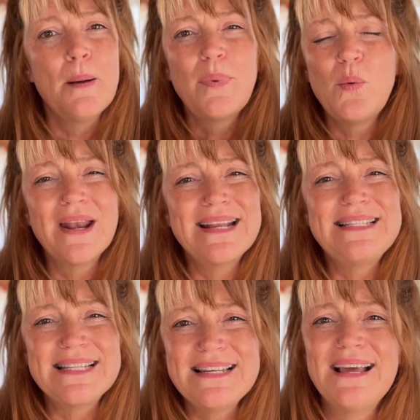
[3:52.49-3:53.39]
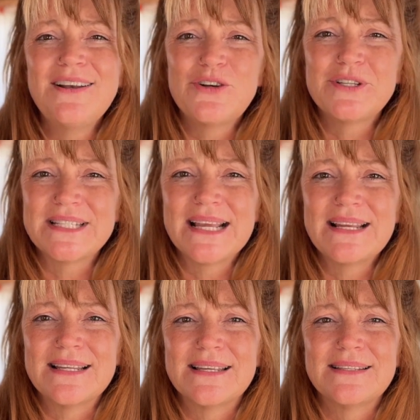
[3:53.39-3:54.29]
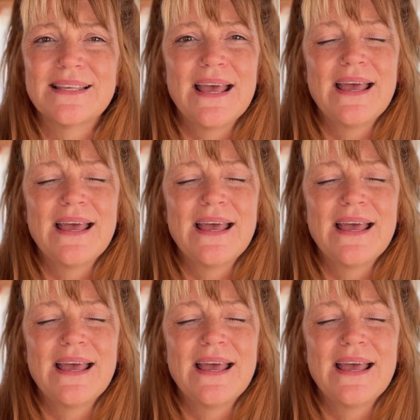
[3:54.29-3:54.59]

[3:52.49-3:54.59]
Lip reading: But what I didn't understand is,